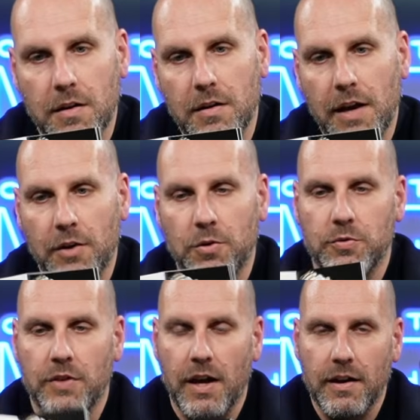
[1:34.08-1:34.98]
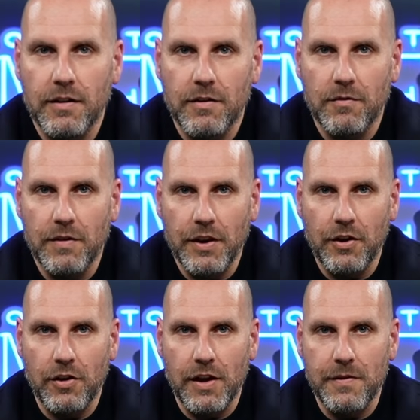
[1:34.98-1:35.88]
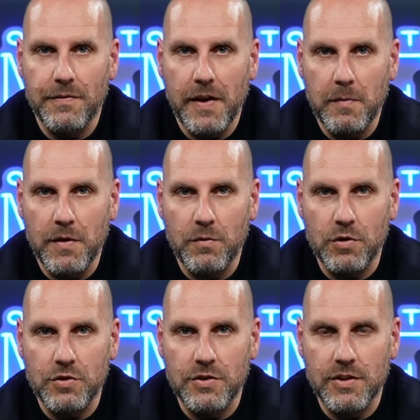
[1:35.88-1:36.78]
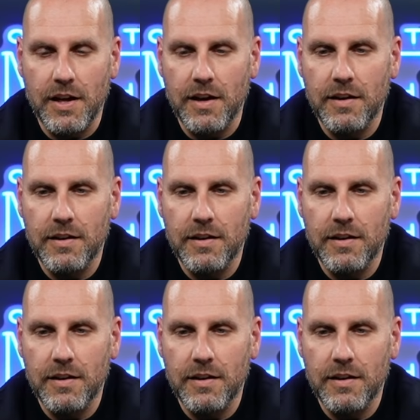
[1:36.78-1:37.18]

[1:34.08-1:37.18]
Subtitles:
How cool is that when they got like the family of watches there?